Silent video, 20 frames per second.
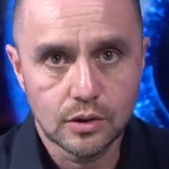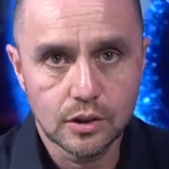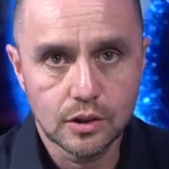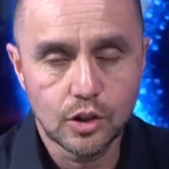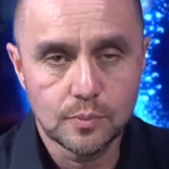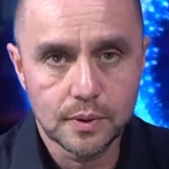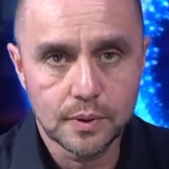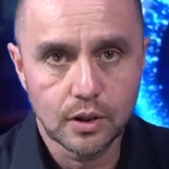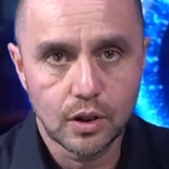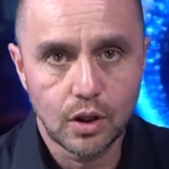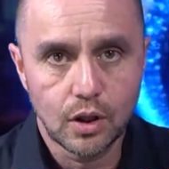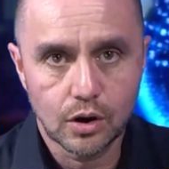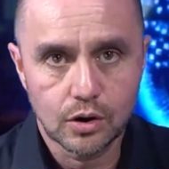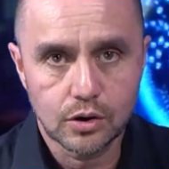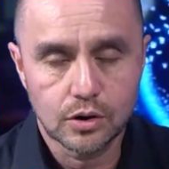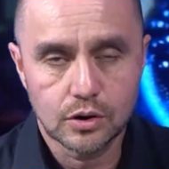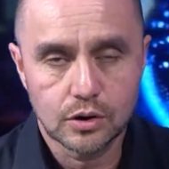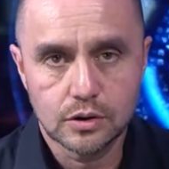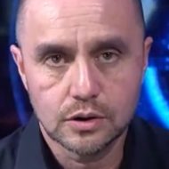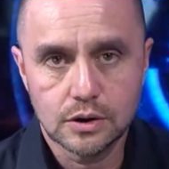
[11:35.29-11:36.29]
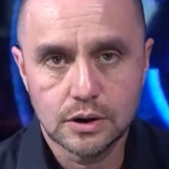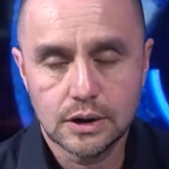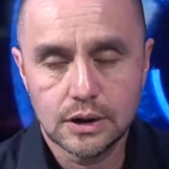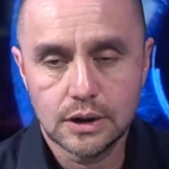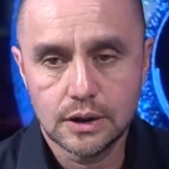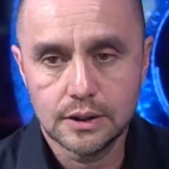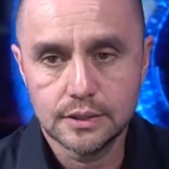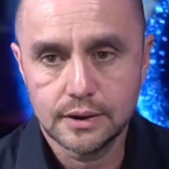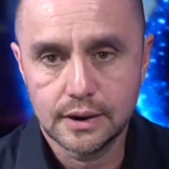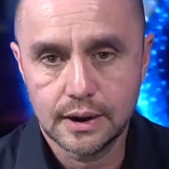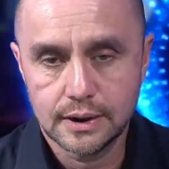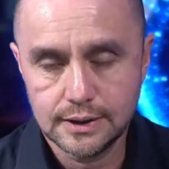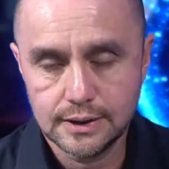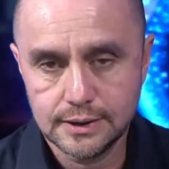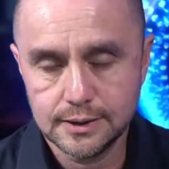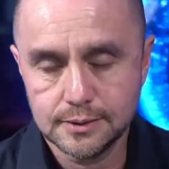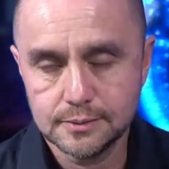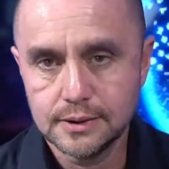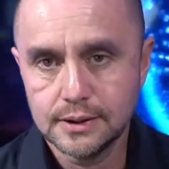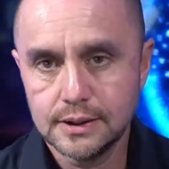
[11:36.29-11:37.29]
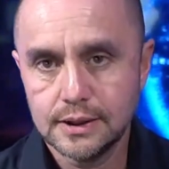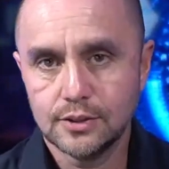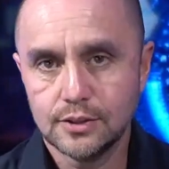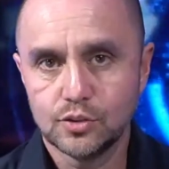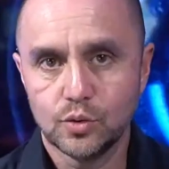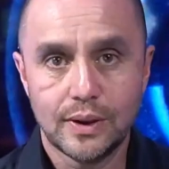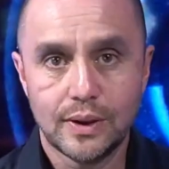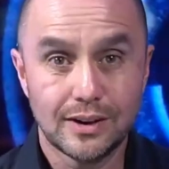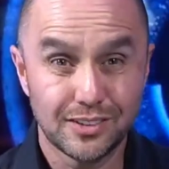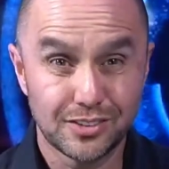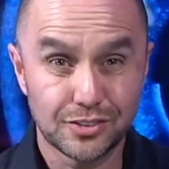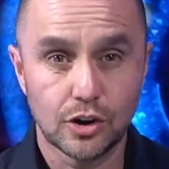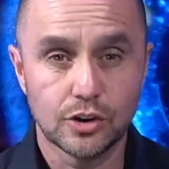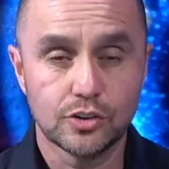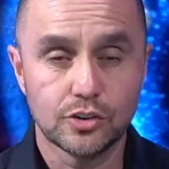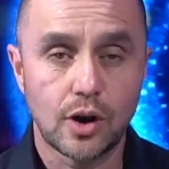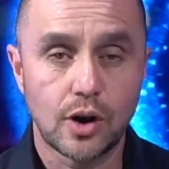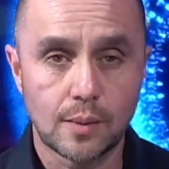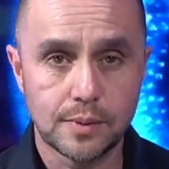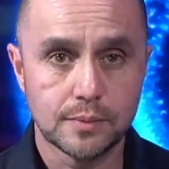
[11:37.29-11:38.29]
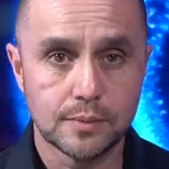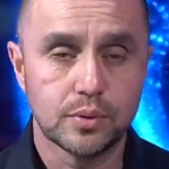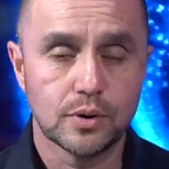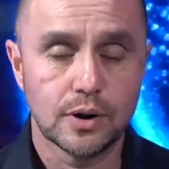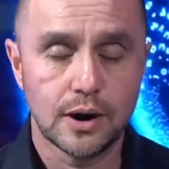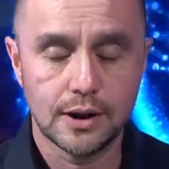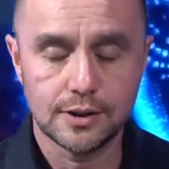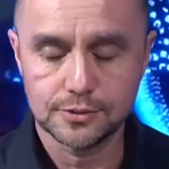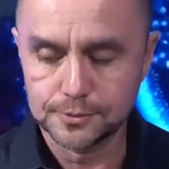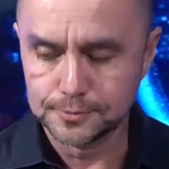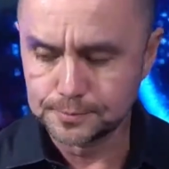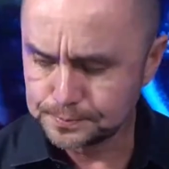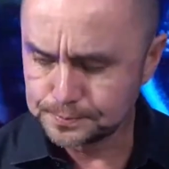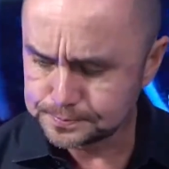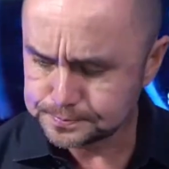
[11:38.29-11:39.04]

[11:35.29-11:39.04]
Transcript: a little bit longer uh, than I needed. And so we had to start dropping price.